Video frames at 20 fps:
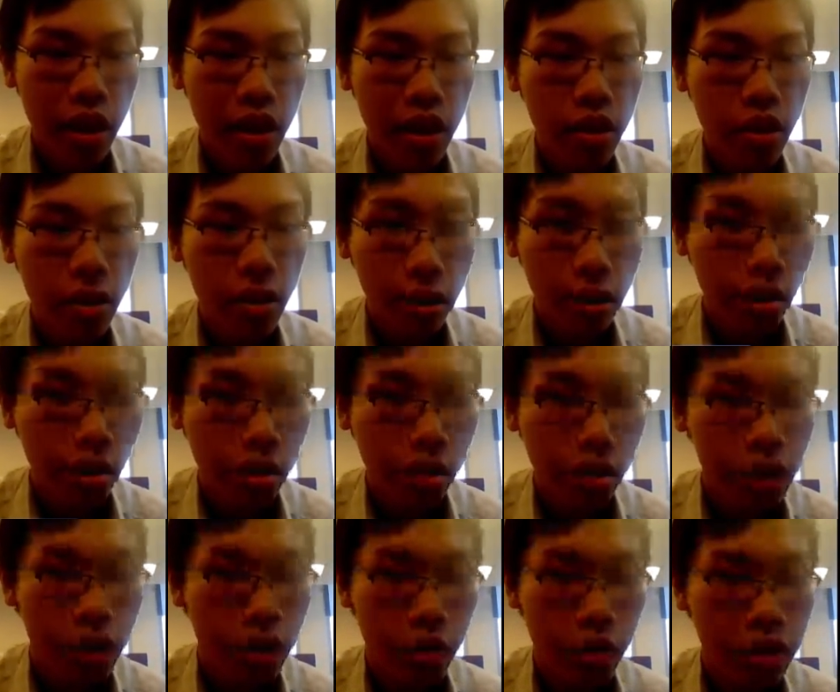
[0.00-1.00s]
It's gonna
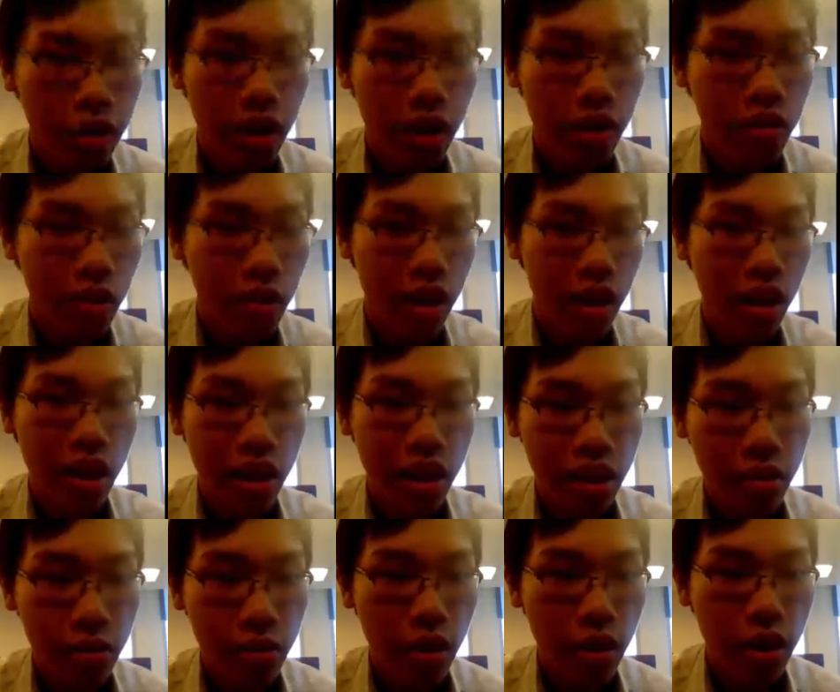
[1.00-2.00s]
continuously running
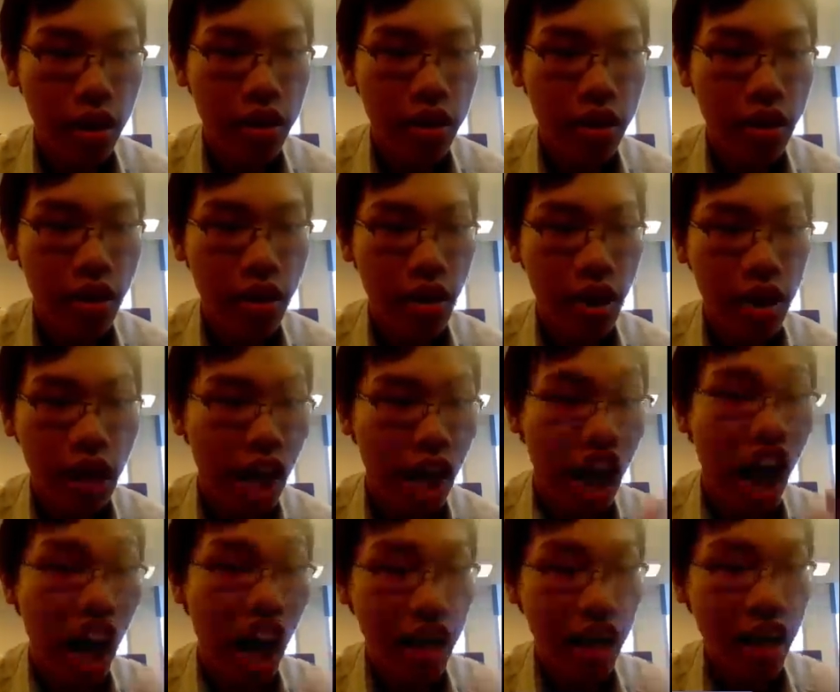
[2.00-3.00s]
into this
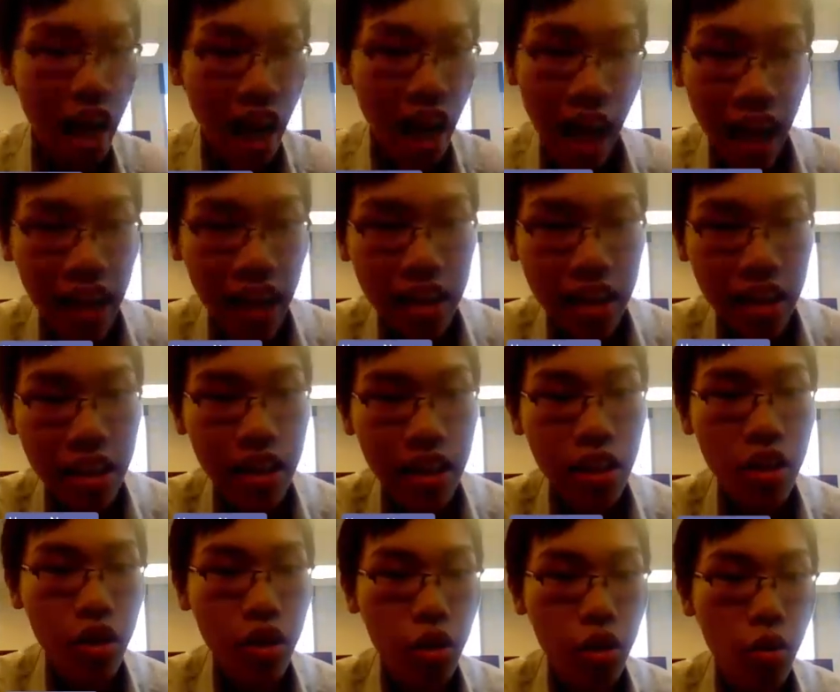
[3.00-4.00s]

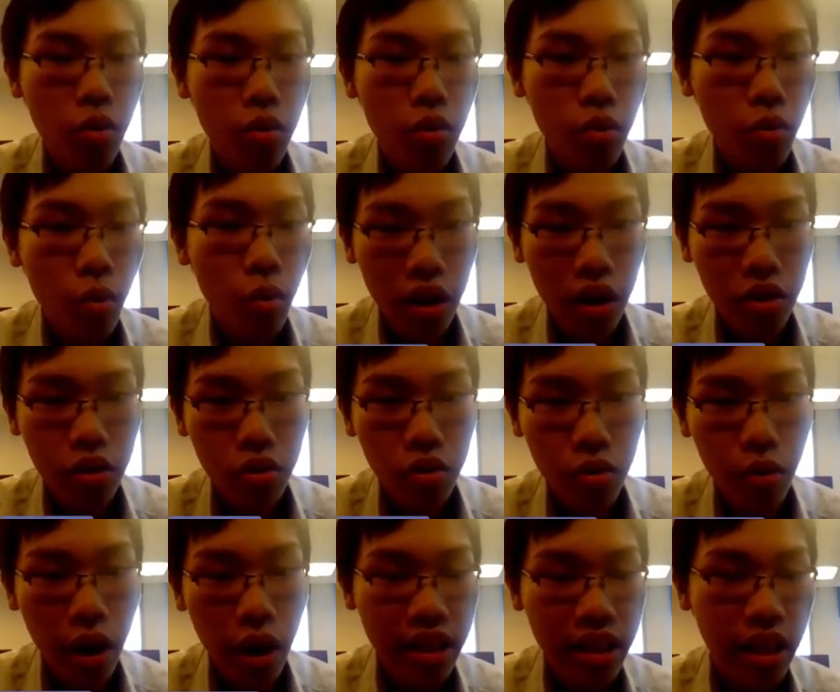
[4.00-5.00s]
unless you
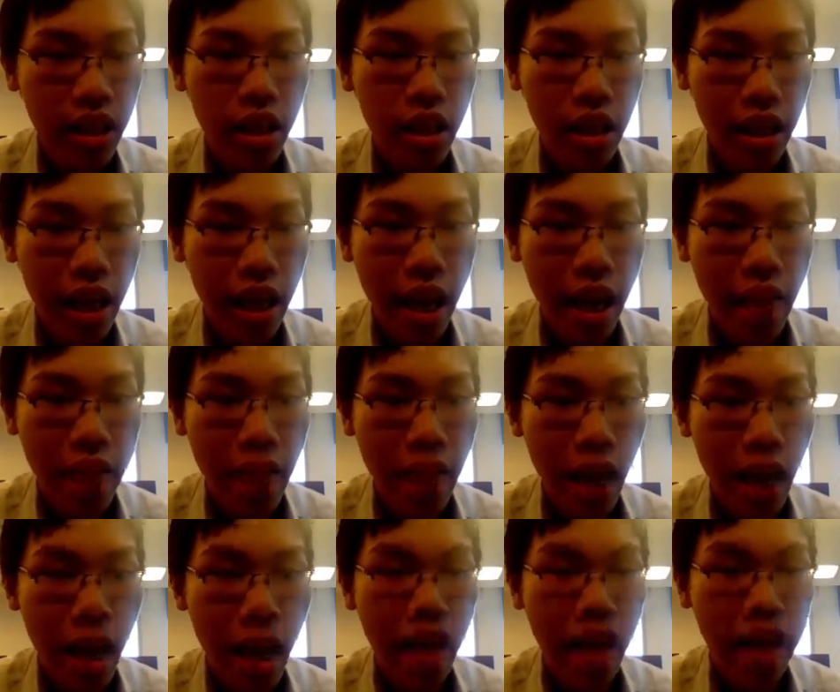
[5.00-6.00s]
want to exit the game
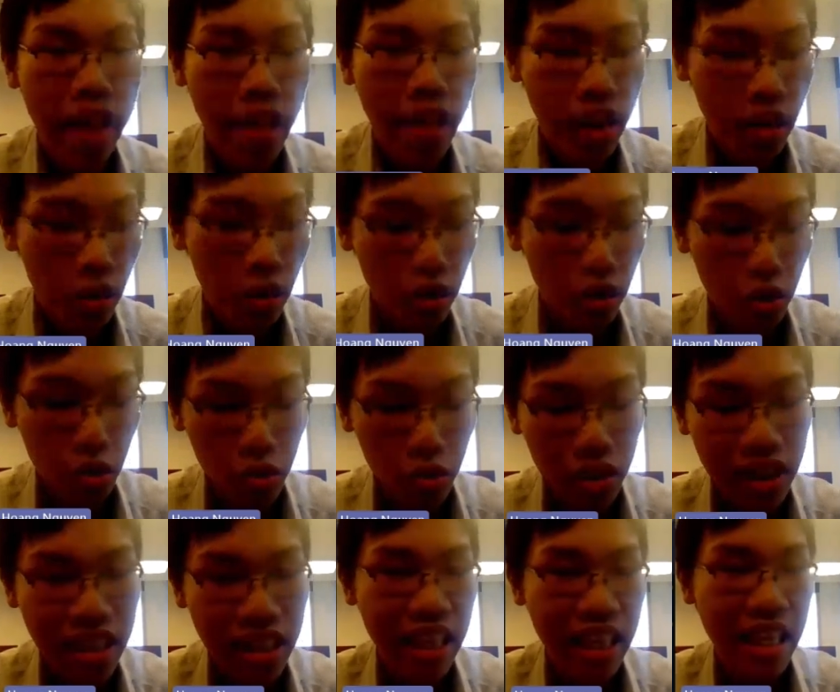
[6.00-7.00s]
by hitting
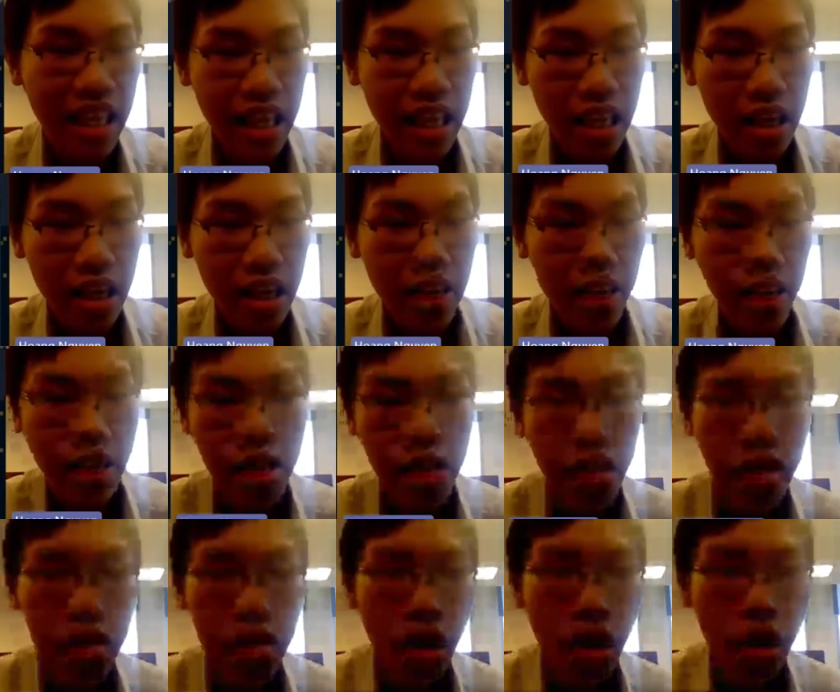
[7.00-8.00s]
Control Z,
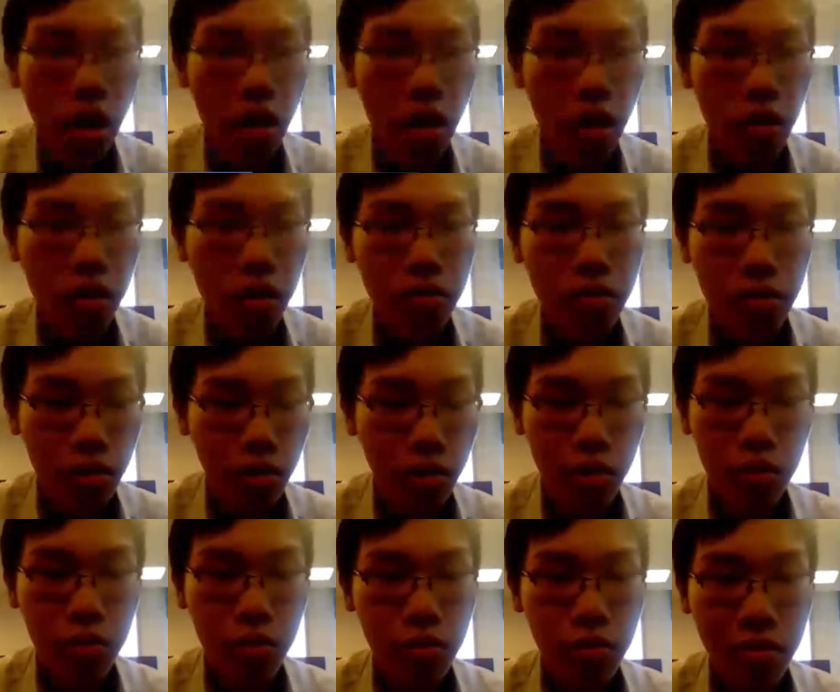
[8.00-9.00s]
or
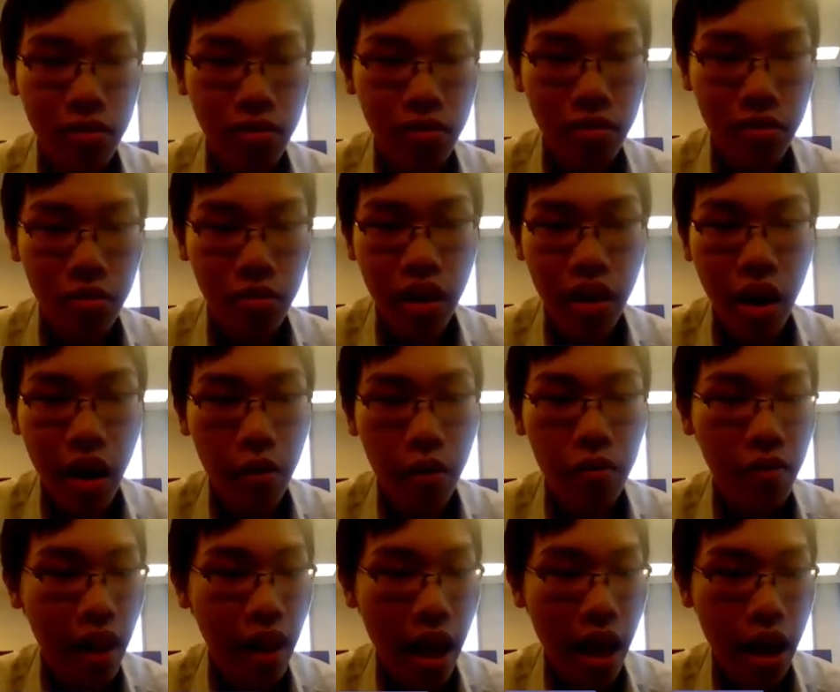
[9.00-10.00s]
you run
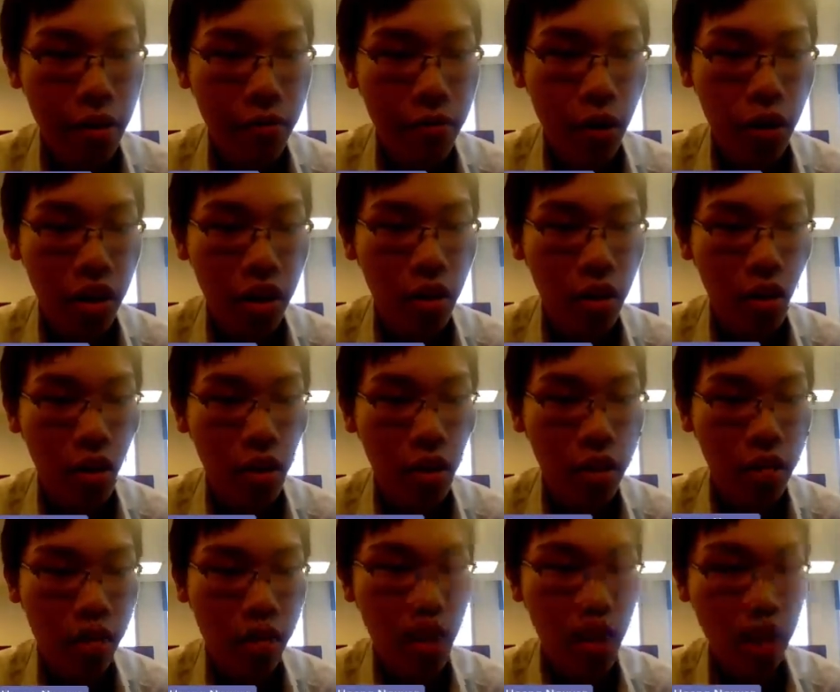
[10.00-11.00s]
out of life, or the
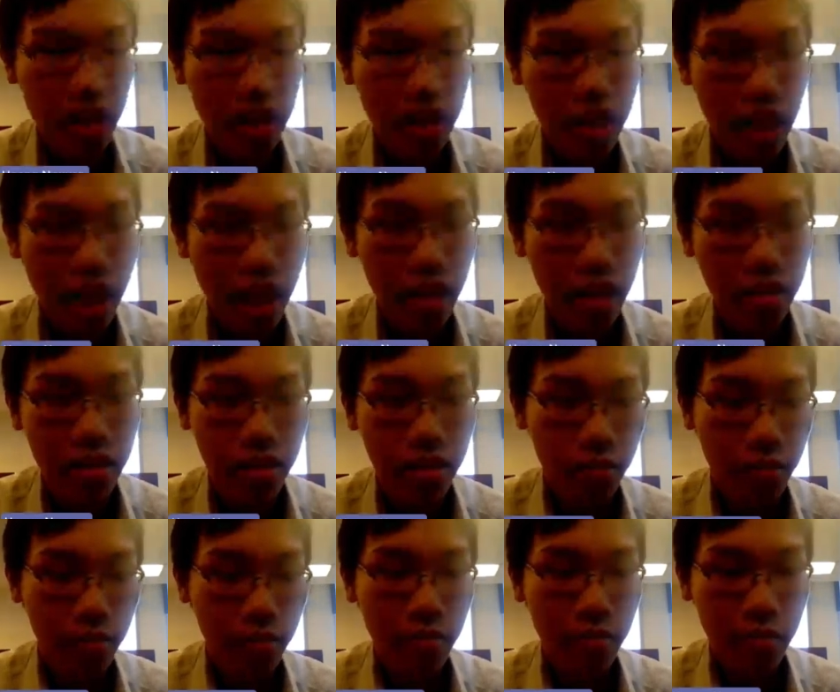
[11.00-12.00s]
owner chicken is dead.
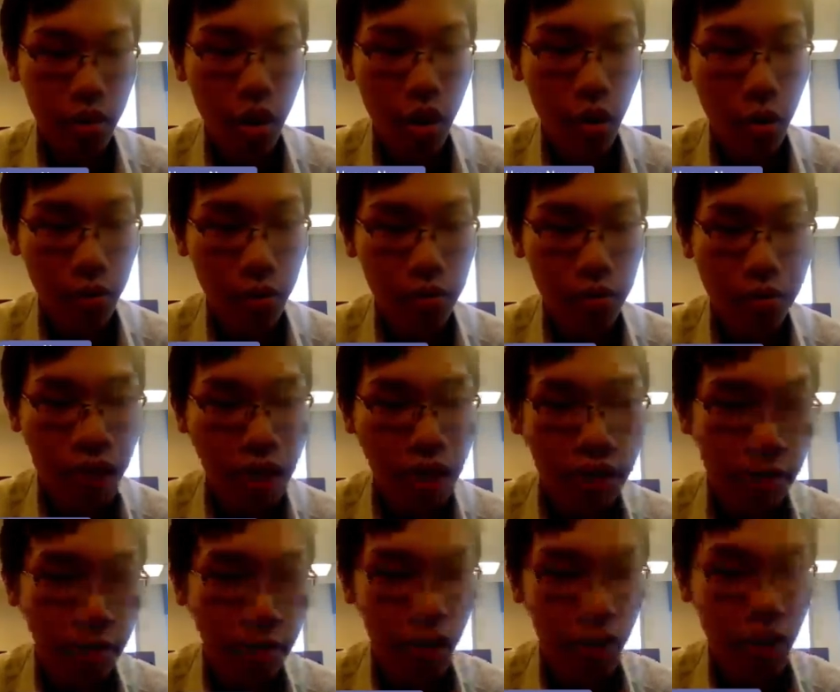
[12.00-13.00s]
Yo,
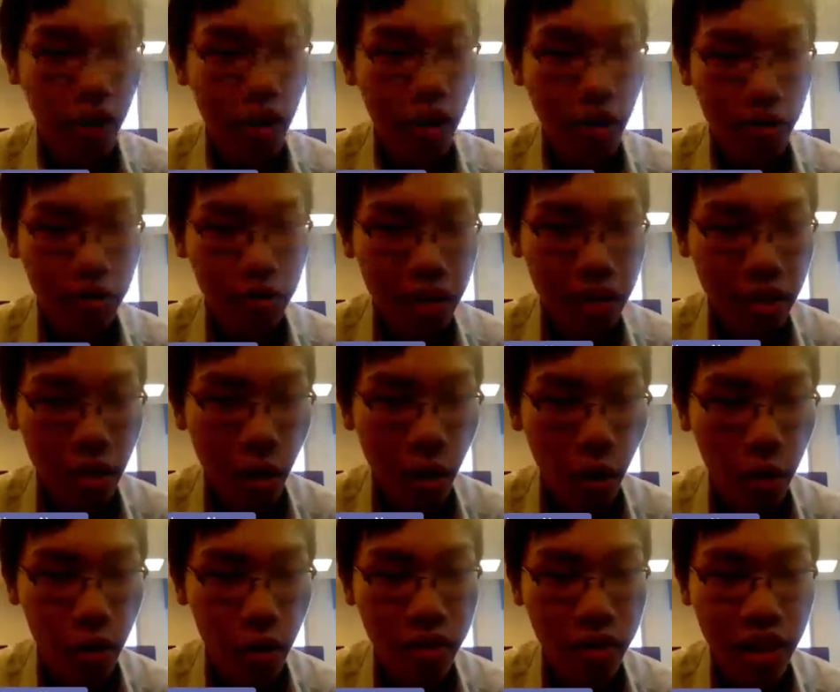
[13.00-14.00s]
if you run out of
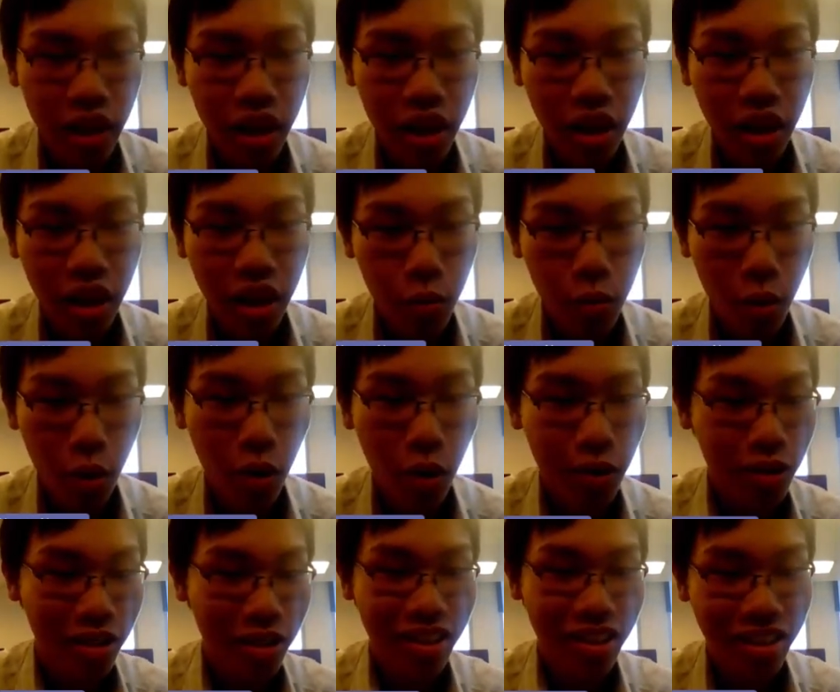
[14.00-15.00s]
owner chicken, you
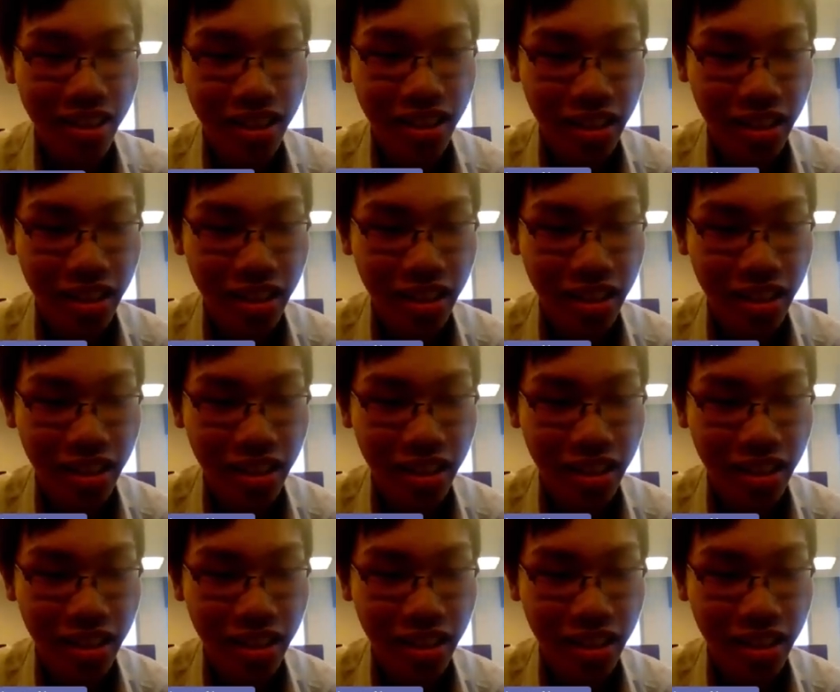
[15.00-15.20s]
won.